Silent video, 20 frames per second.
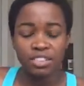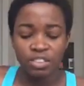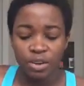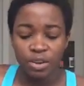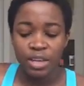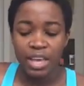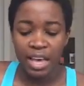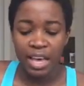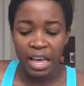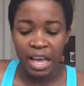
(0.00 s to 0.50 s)
So
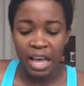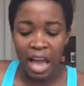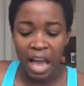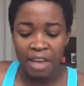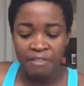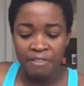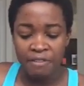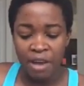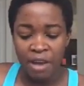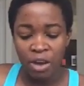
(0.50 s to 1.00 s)
yeah,
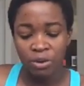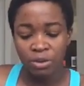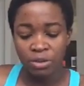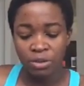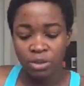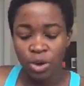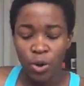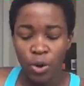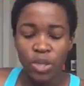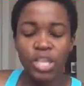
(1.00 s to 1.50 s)
I
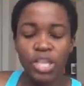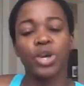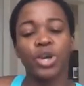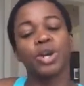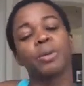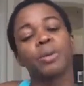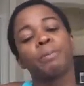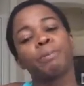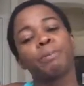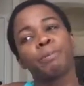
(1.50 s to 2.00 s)
found holy
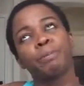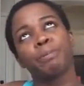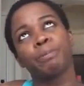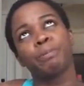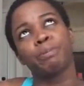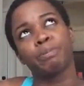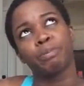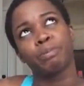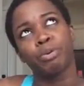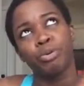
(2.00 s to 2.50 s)
yoga
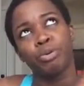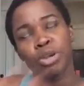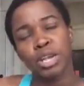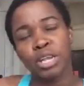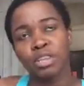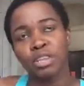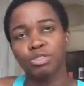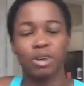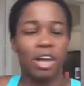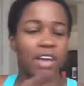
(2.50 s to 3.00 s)

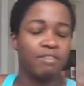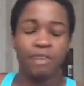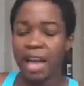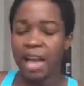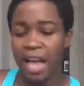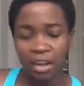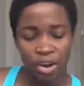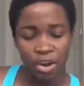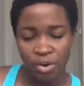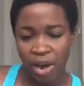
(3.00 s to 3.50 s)
so I've
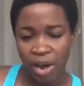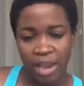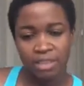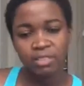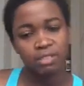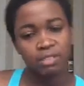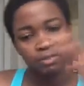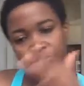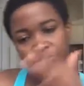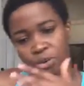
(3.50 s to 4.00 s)
had
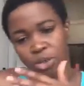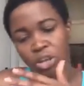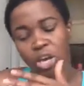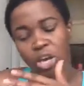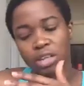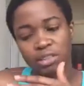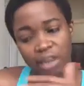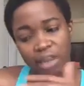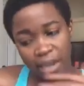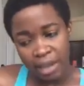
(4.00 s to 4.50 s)
Christ for a
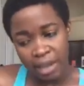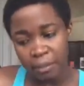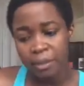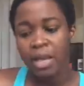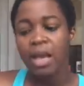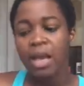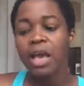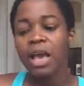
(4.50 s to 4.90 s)
long time.